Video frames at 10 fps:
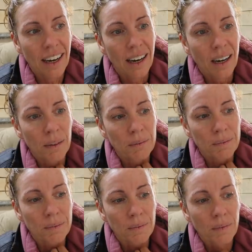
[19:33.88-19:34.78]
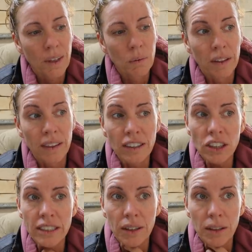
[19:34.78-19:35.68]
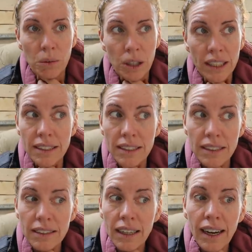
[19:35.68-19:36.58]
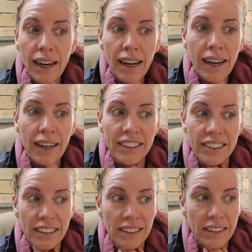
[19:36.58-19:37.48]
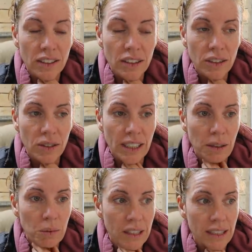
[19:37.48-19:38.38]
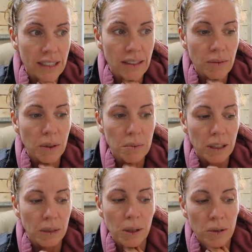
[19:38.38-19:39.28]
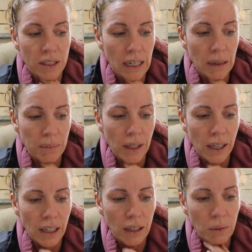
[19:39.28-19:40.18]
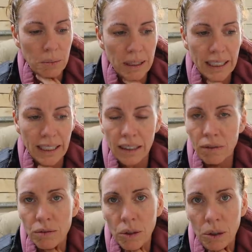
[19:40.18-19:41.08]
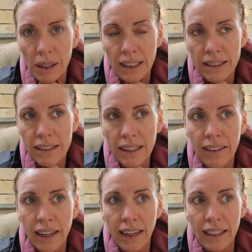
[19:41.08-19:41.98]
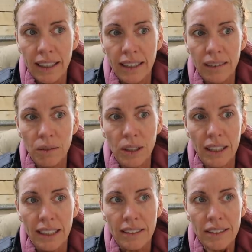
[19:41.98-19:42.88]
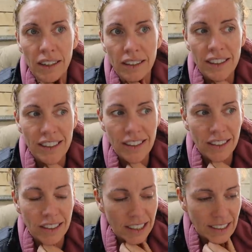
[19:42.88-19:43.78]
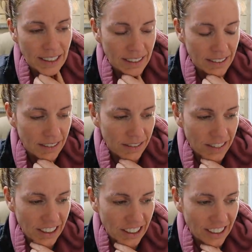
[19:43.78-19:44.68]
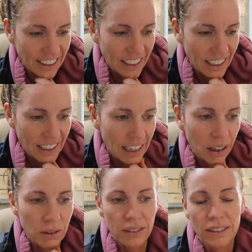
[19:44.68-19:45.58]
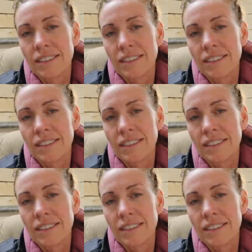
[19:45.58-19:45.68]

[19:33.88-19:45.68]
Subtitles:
We think she's out of the woods. The surgery was successful, but her post-op will be in 4 weeks, and then I can really talk to the surgeon and figure out